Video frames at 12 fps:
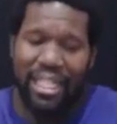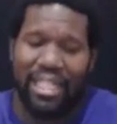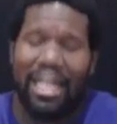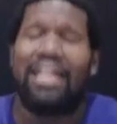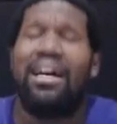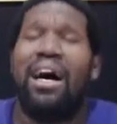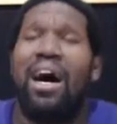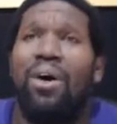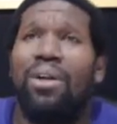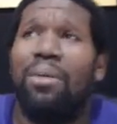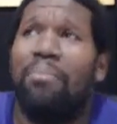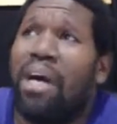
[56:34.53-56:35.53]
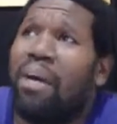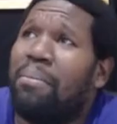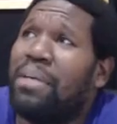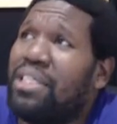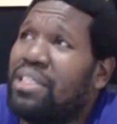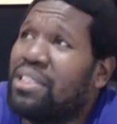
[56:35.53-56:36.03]
out of all the
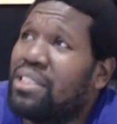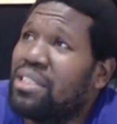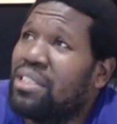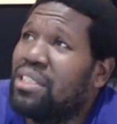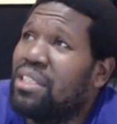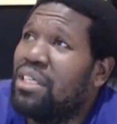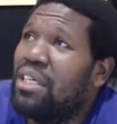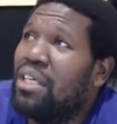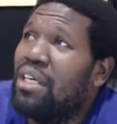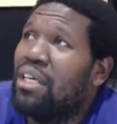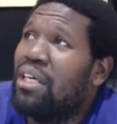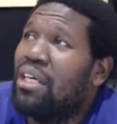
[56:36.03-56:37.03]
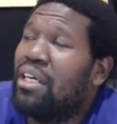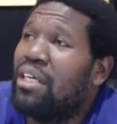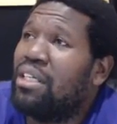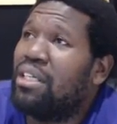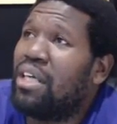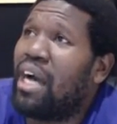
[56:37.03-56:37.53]
mummies
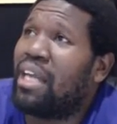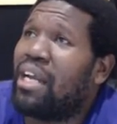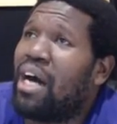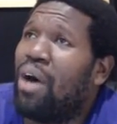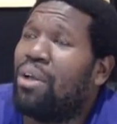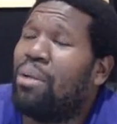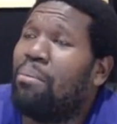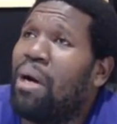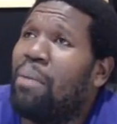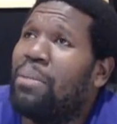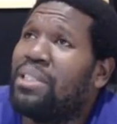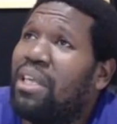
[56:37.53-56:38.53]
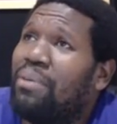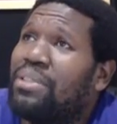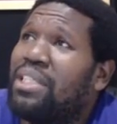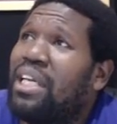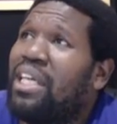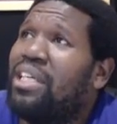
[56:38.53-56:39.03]
that
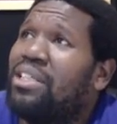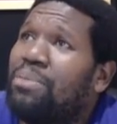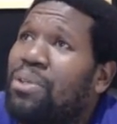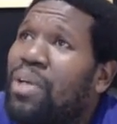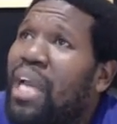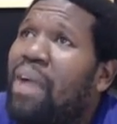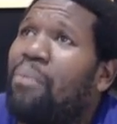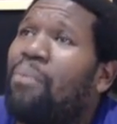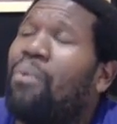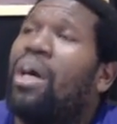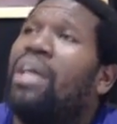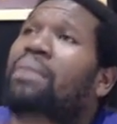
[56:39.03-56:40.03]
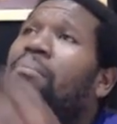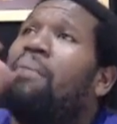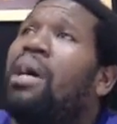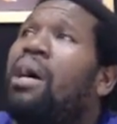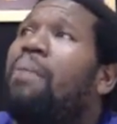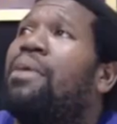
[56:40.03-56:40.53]
was in Egypt, you had
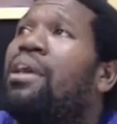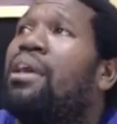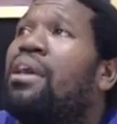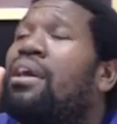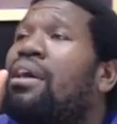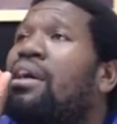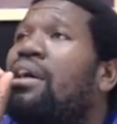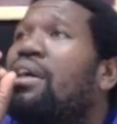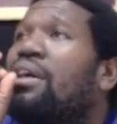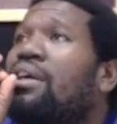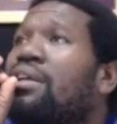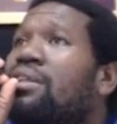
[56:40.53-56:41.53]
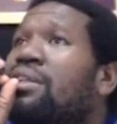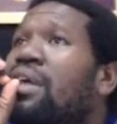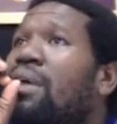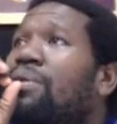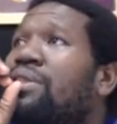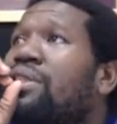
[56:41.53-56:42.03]
one mummy
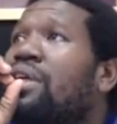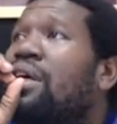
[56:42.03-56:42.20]
that was